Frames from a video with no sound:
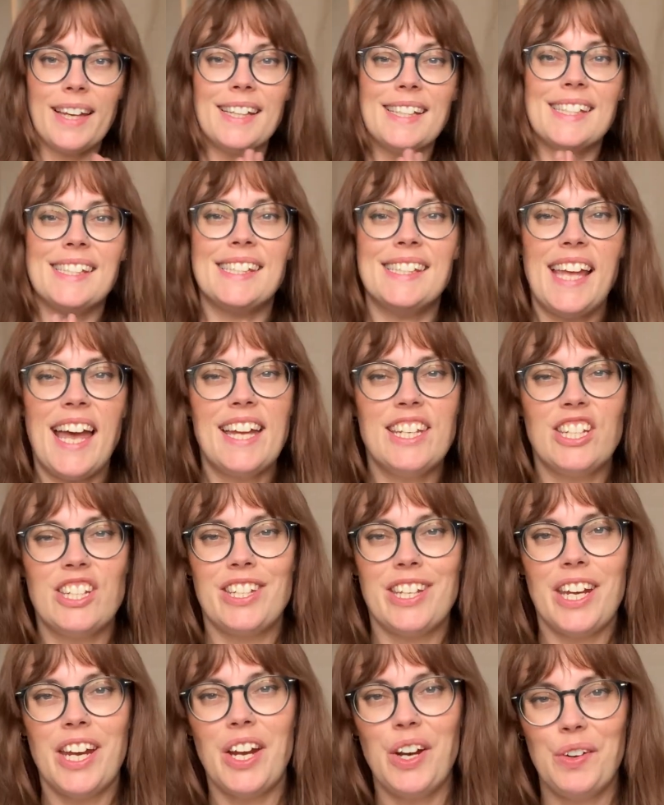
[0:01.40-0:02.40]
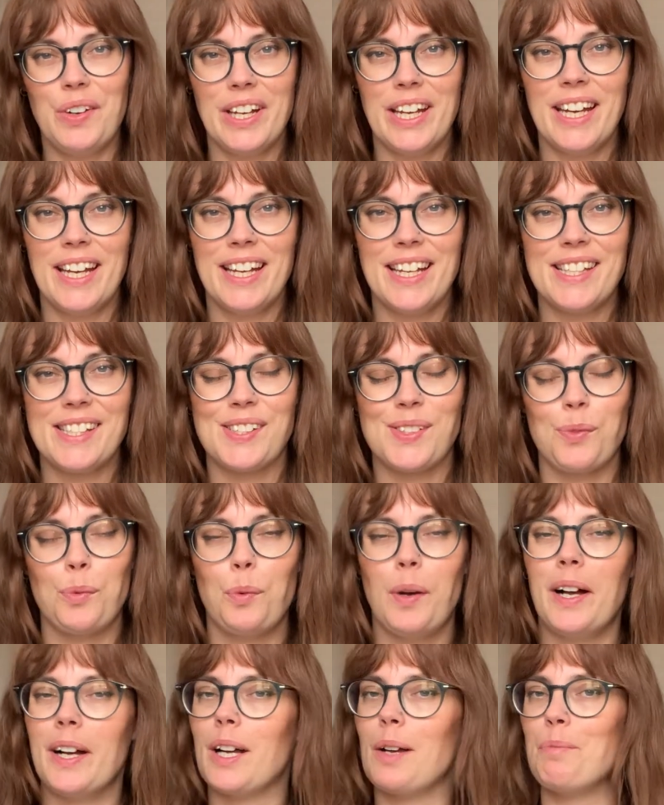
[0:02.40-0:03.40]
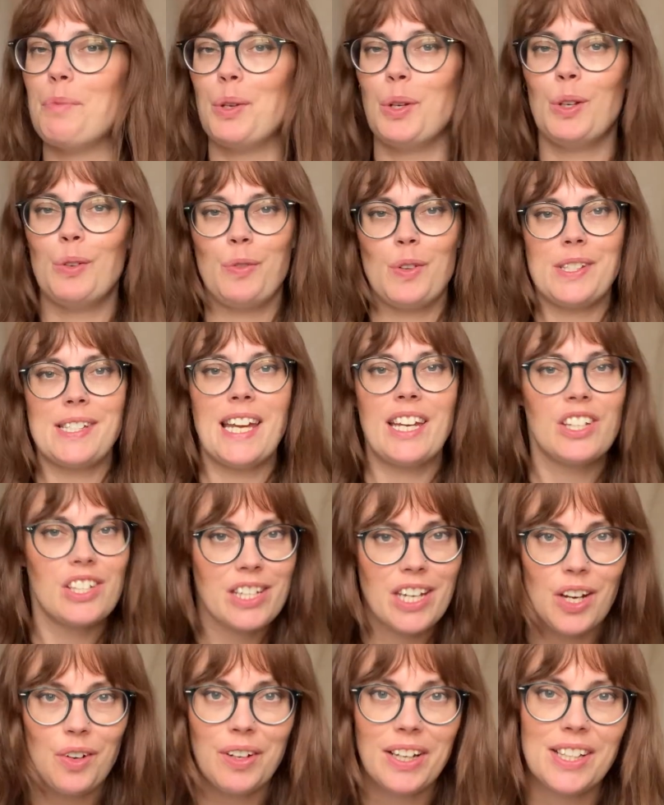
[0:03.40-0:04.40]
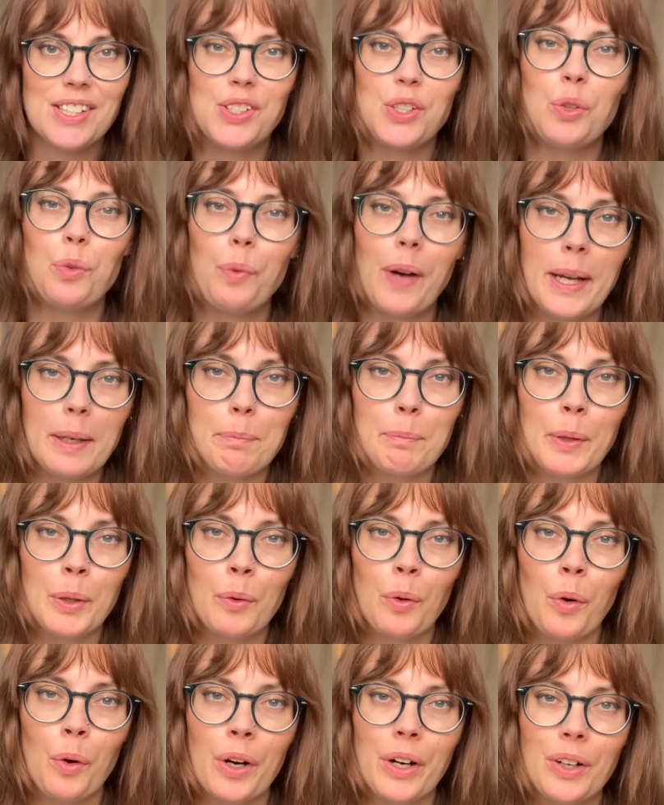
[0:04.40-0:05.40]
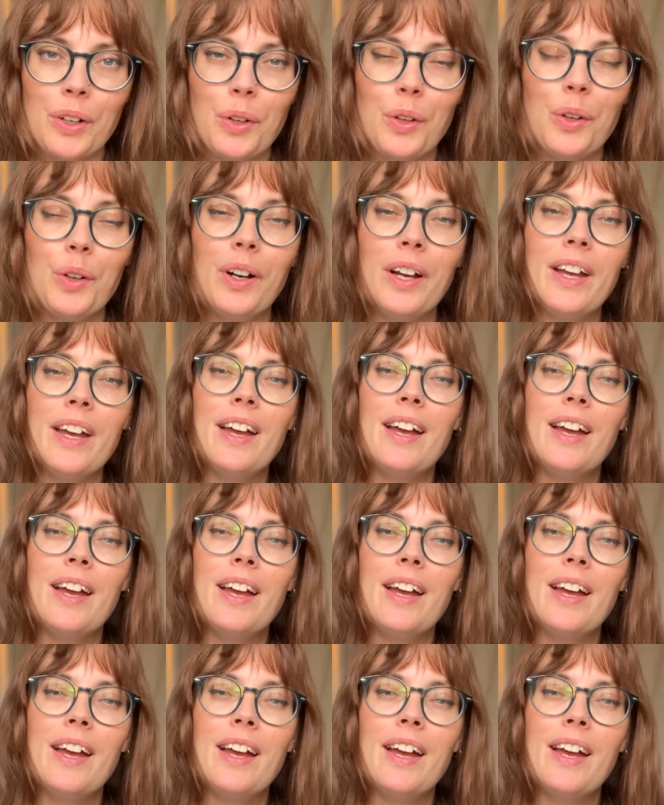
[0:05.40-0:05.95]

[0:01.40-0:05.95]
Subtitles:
Sagittarius, welcome beautiful Sagittarius to White Mirror Oracle.